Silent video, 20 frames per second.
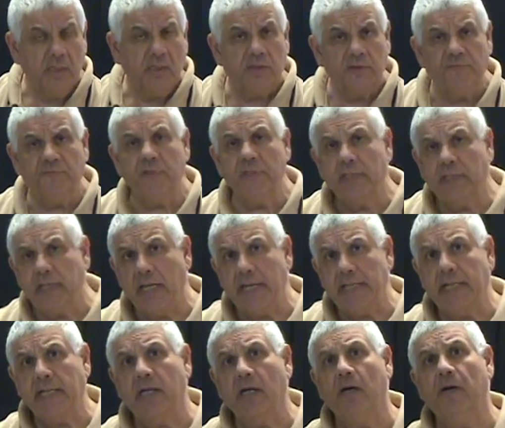The
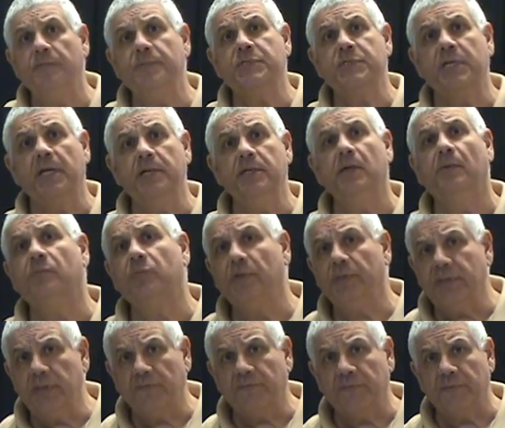Vindicator comes in a number
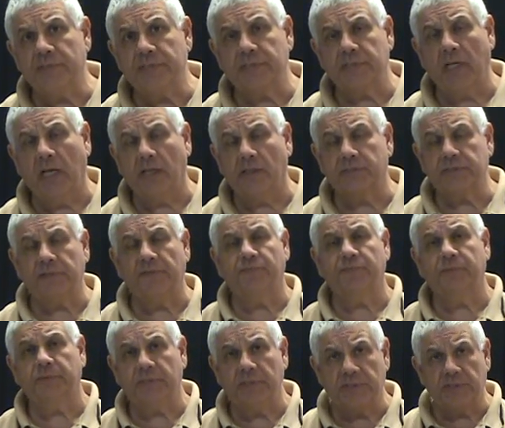of different
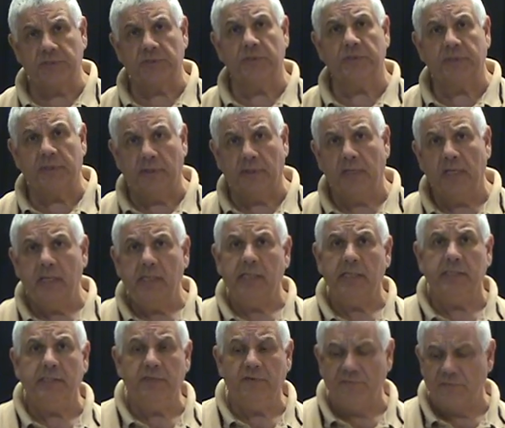styles to suit your
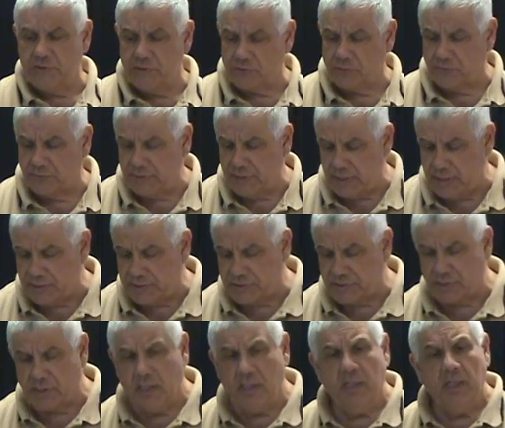individual
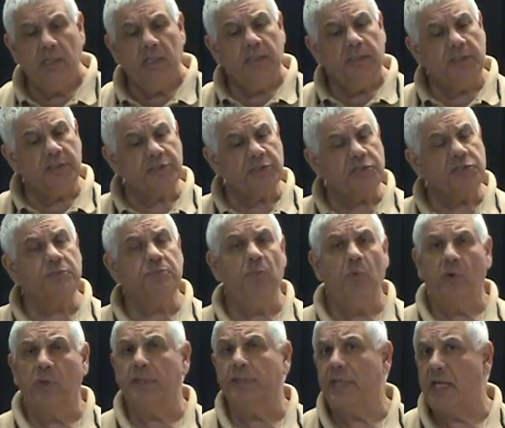needs. There's a
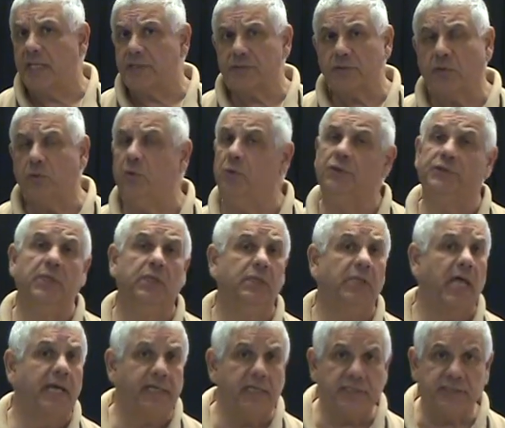small nozzle called the
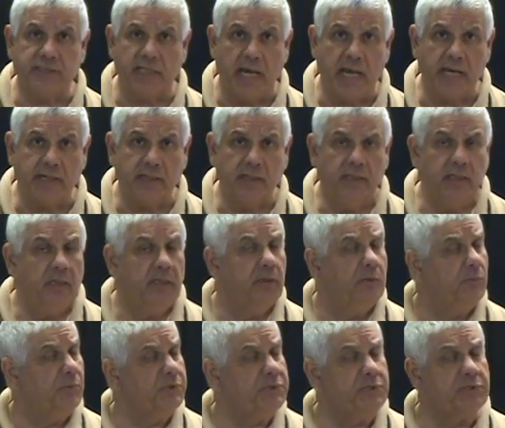light attack,
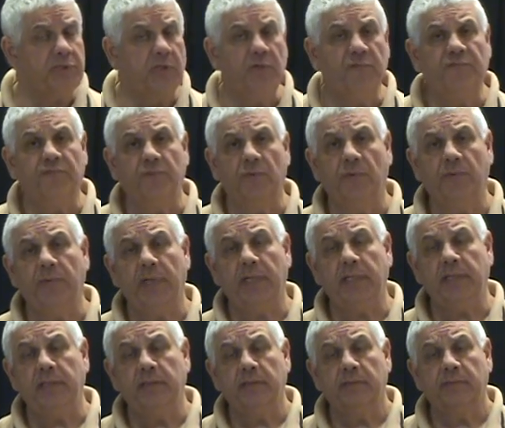which is good for
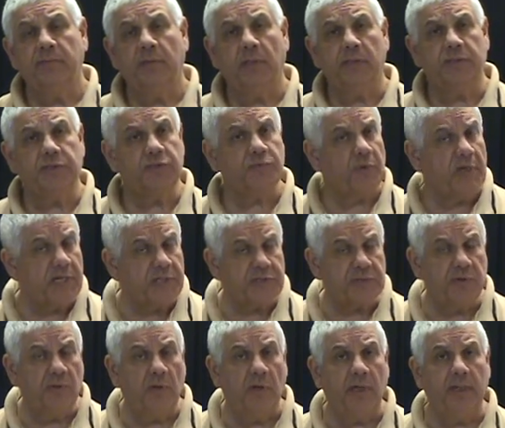a
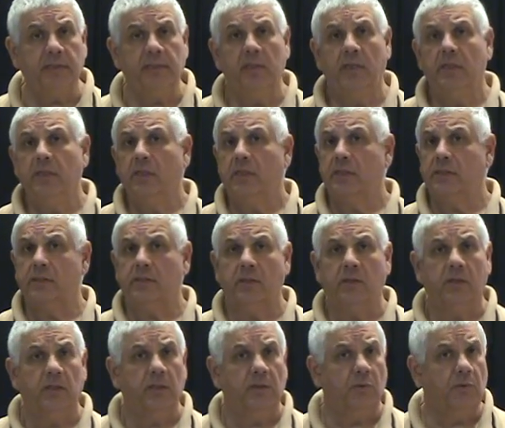trash line,
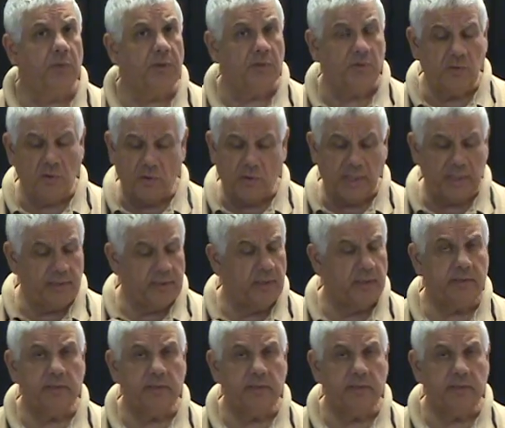auto line,